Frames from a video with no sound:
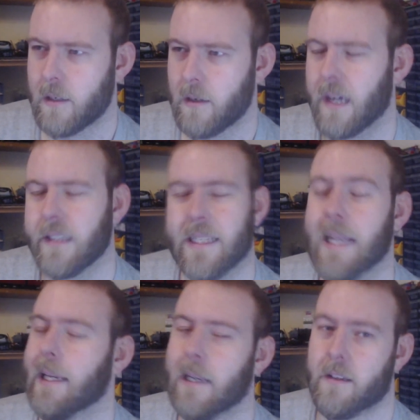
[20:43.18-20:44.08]

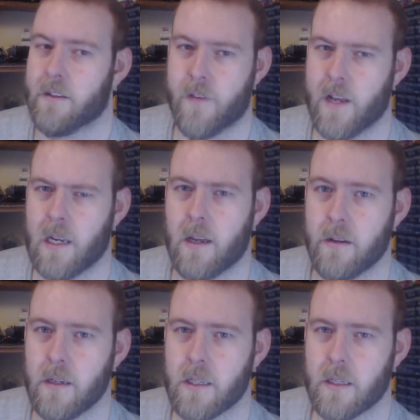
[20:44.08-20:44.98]
ideally like to fit
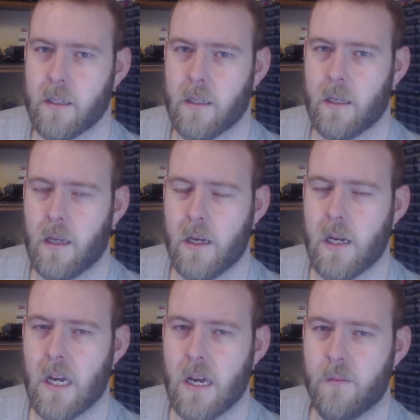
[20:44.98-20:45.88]
lights,
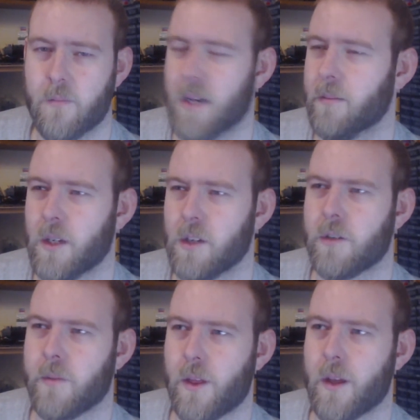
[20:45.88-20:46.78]
but I'm not sure
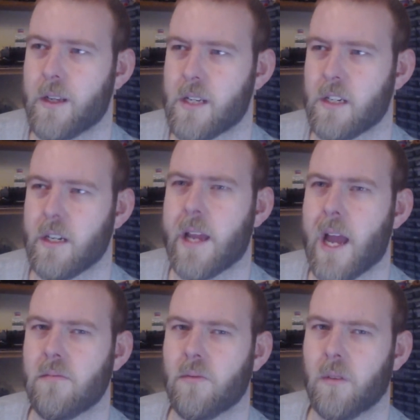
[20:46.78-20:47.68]
whether that's actually
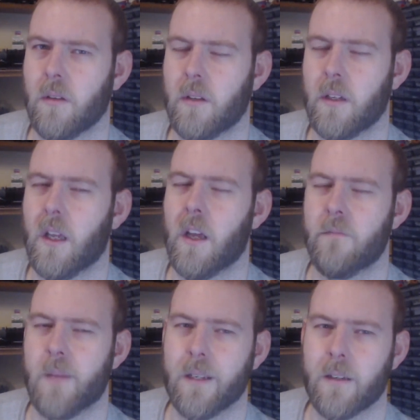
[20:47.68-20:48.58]
capable of
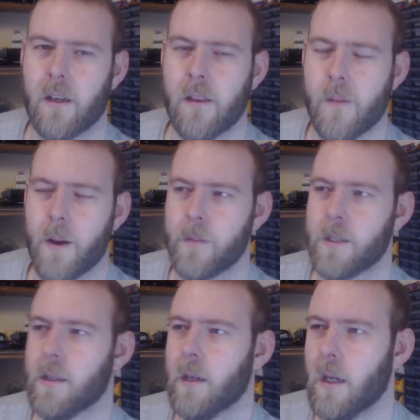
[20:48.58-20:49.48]
being done at the
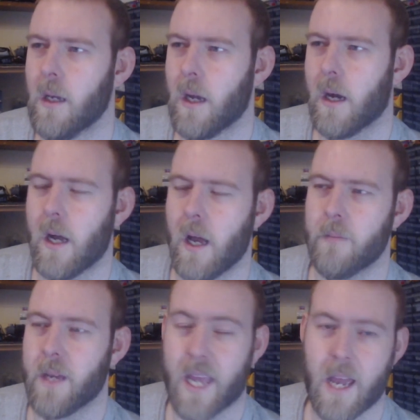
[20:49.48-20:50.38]
moment.
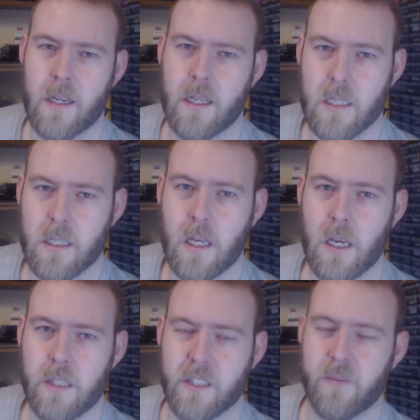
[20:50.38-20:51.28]
Again, it's
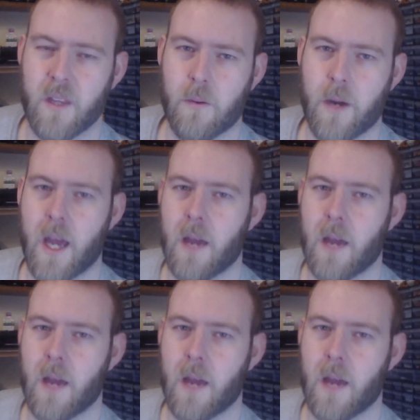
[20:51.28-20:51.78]
something where